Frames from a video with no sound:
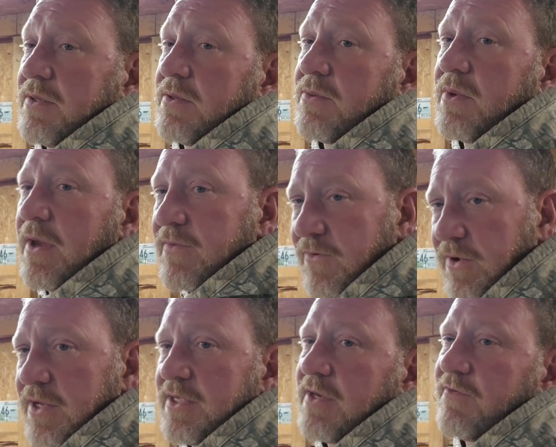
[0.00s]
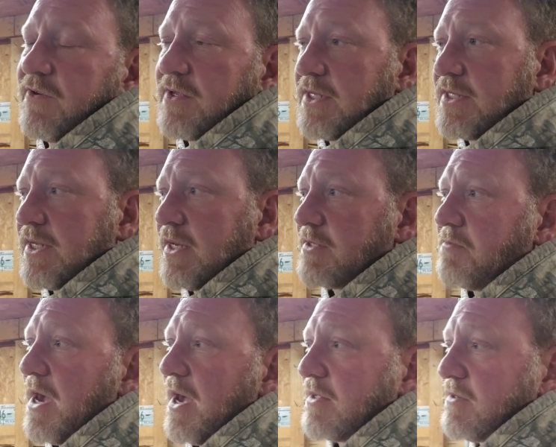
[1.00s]
We have to run a T56
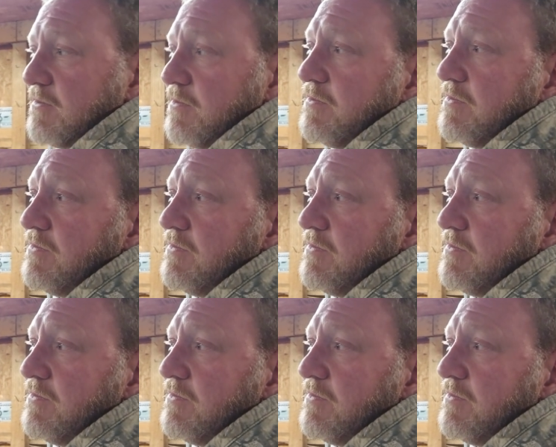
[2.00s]
Magnum